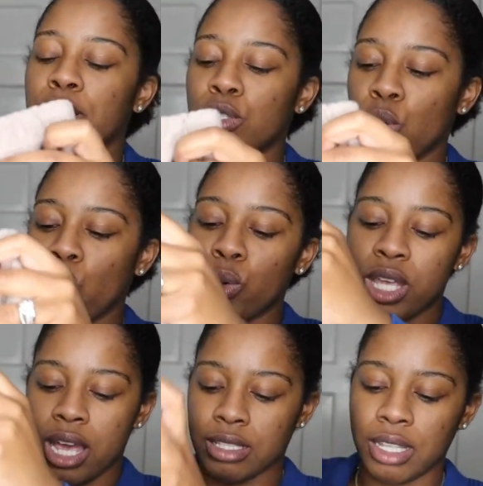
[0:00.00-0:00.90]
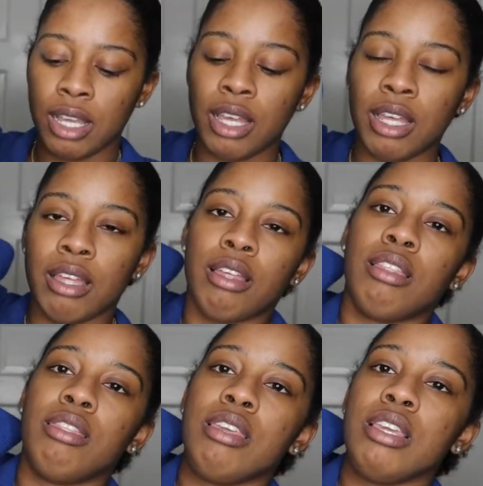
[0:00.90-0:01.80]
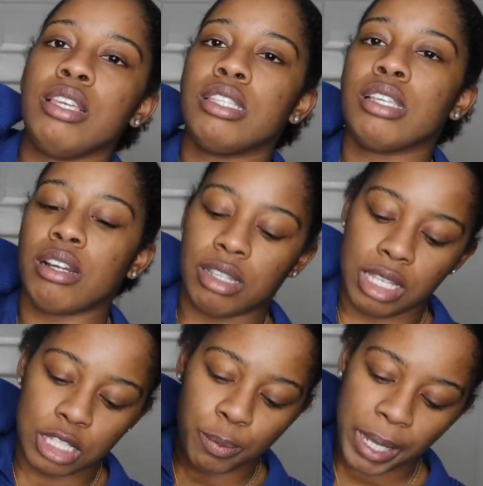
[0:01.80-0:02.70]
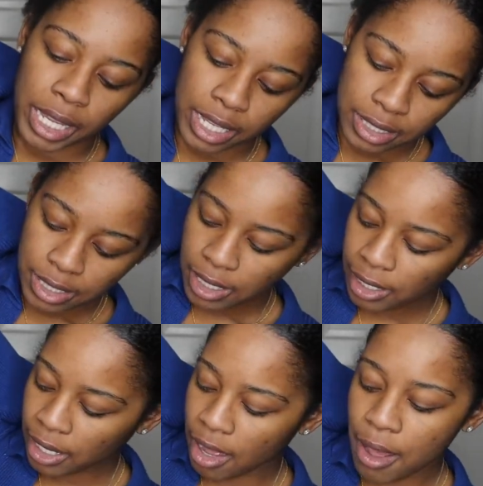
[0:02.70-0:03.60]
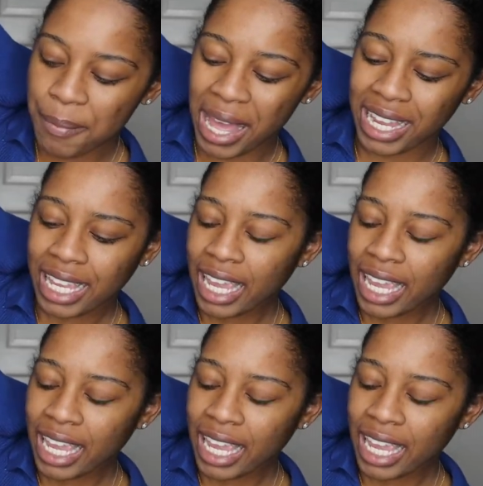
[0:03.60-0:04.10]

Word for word: So yes, these are these pants. I